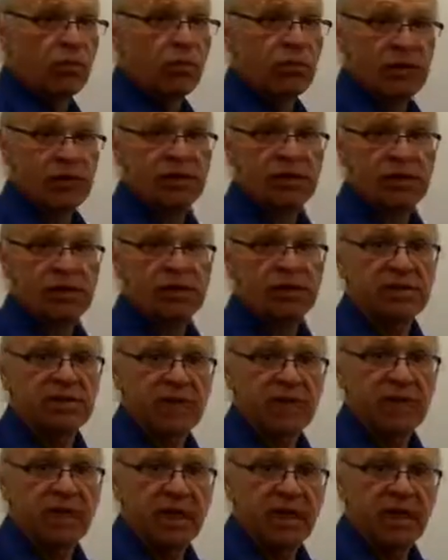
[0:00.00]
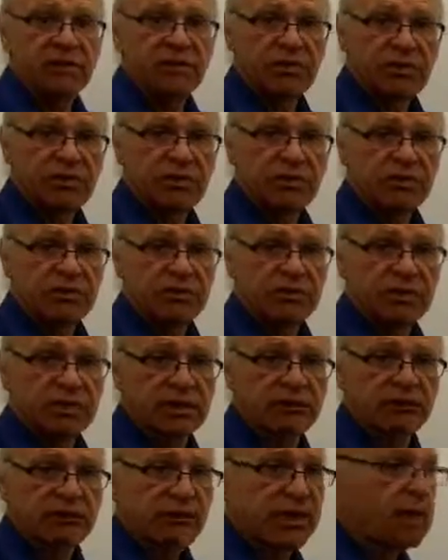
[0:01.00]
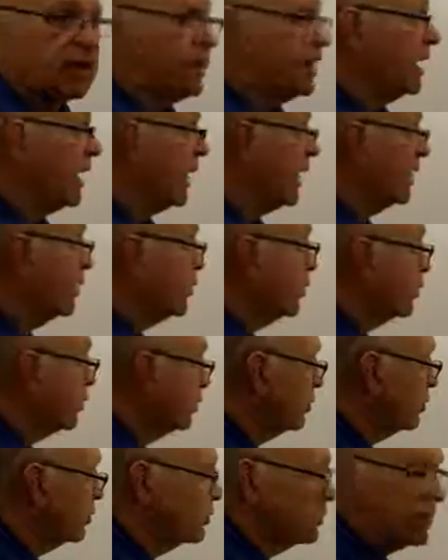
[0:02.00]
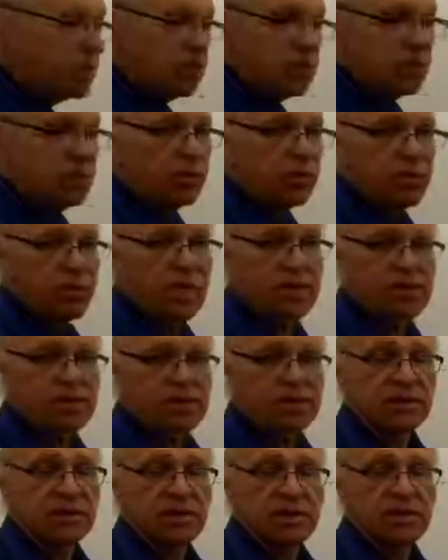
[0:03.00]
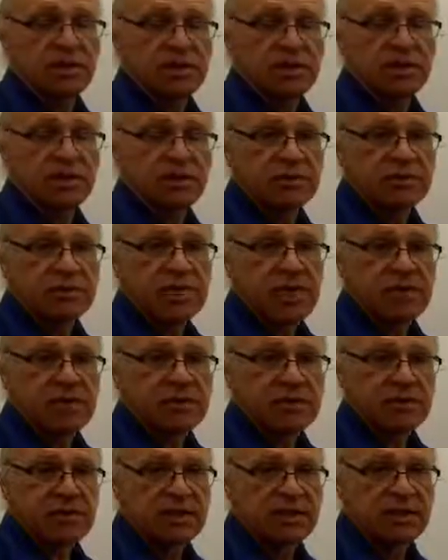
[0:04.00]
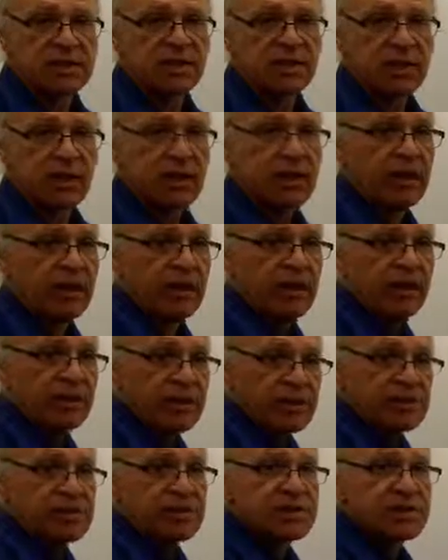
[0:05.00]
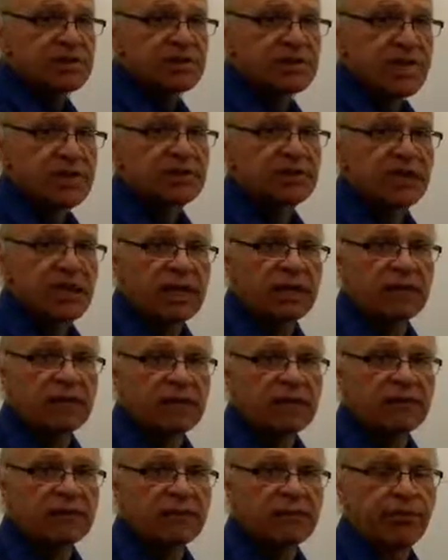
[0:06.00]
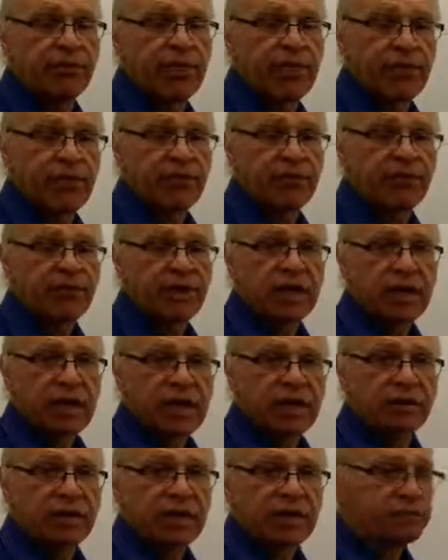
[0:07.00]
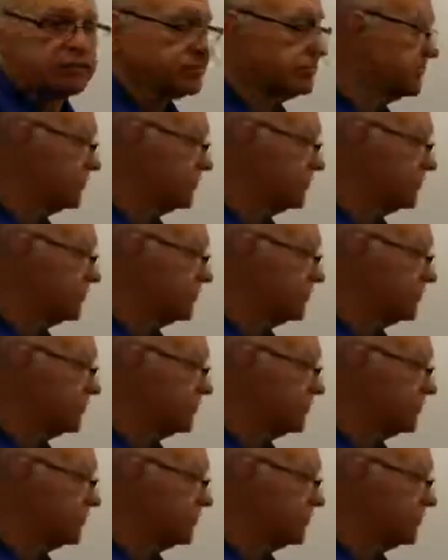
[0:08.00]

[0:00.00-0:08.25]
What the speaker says: it is that we have involved, and who has claim to those assets. This is the foundation of accounting.